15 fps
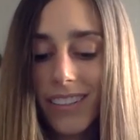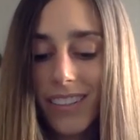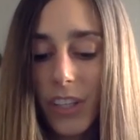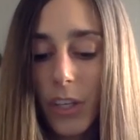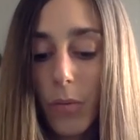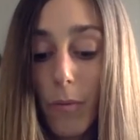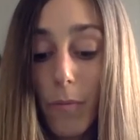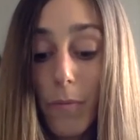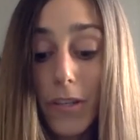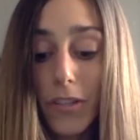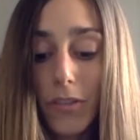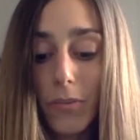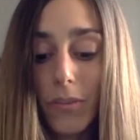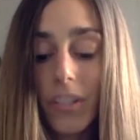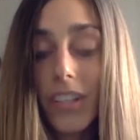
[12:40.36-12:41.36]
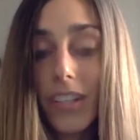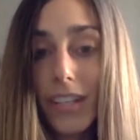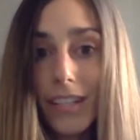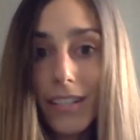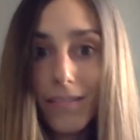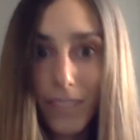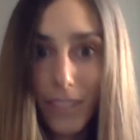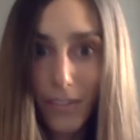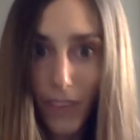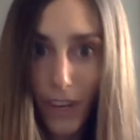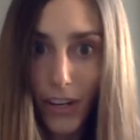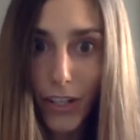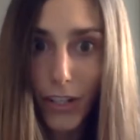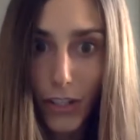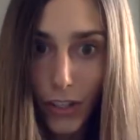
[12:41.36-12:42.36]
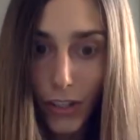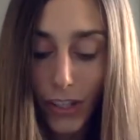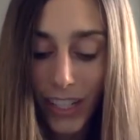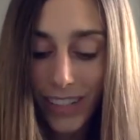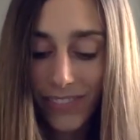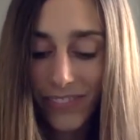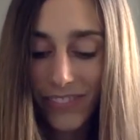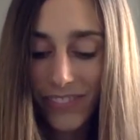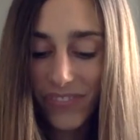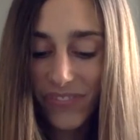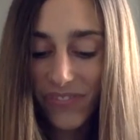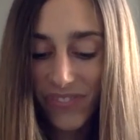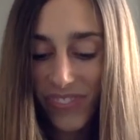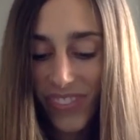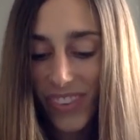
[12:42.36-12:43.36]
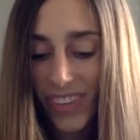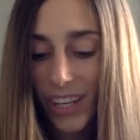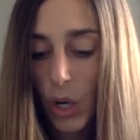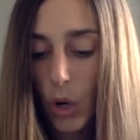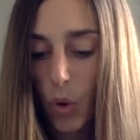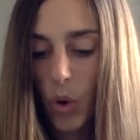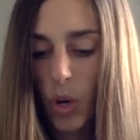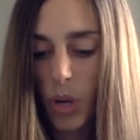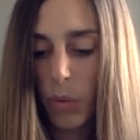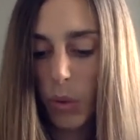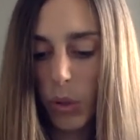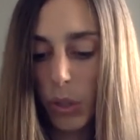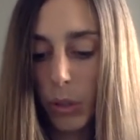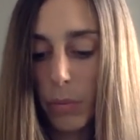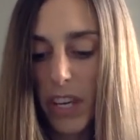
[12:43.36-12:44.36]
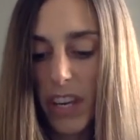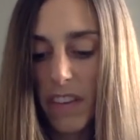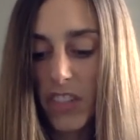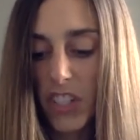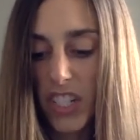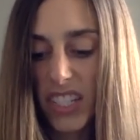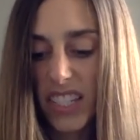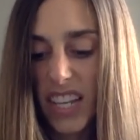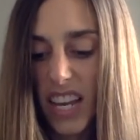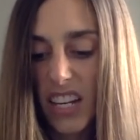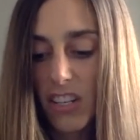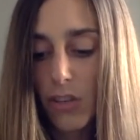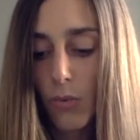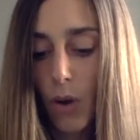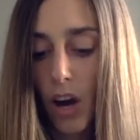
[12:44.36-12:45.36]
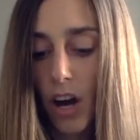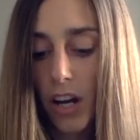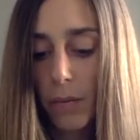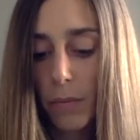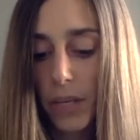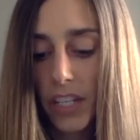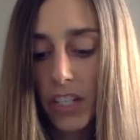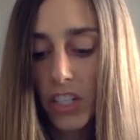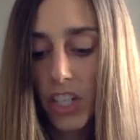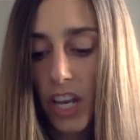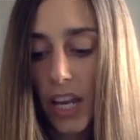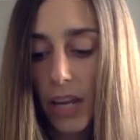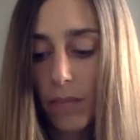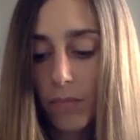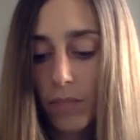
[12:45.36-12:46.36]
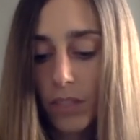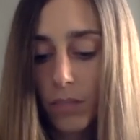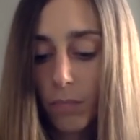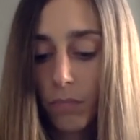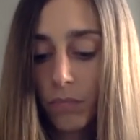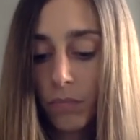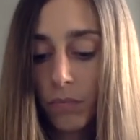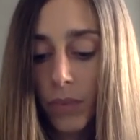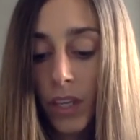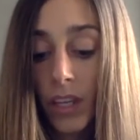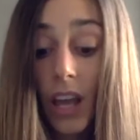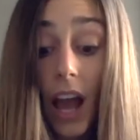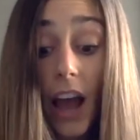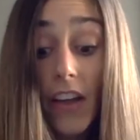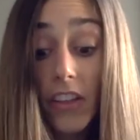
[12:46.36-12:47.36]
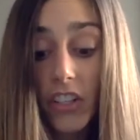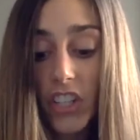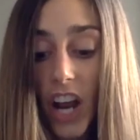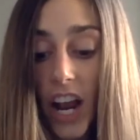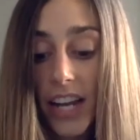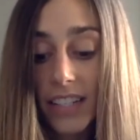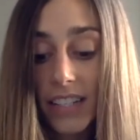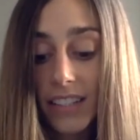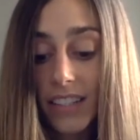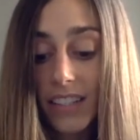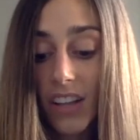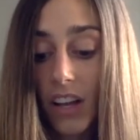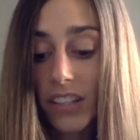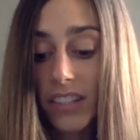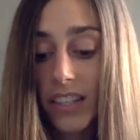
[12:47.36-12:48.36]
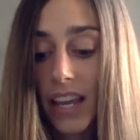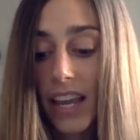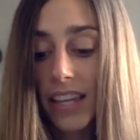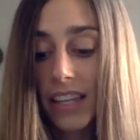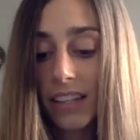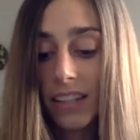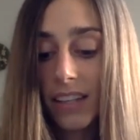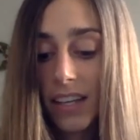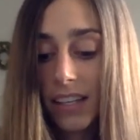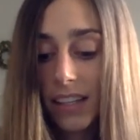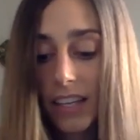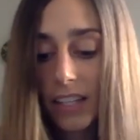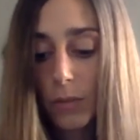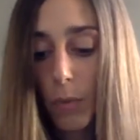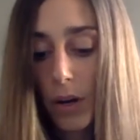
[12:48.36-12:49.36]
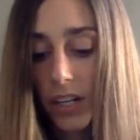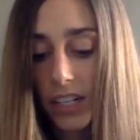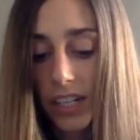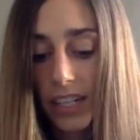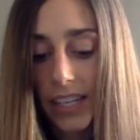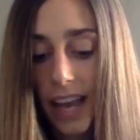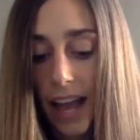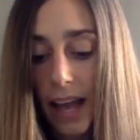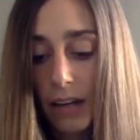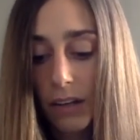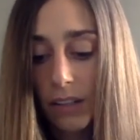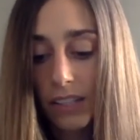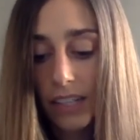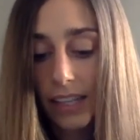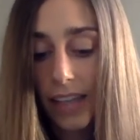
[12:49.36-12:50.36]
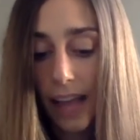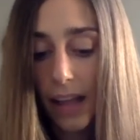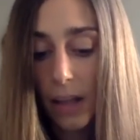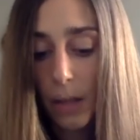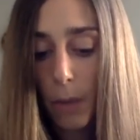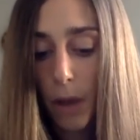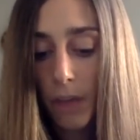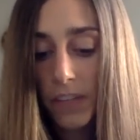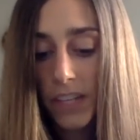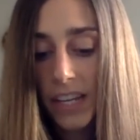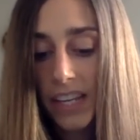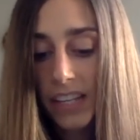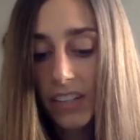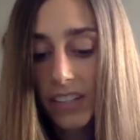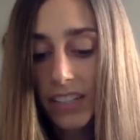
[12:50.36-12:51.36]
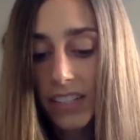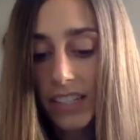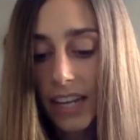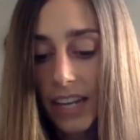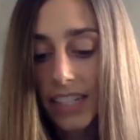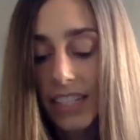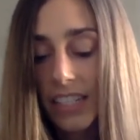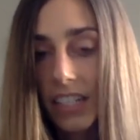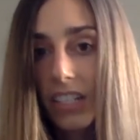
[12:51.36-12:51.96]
Human beings from Chile is very chilly. Horrible, the BFG said. You ought to be ashamed. Other giants is all saying they is wanting to gallop off to England tonight to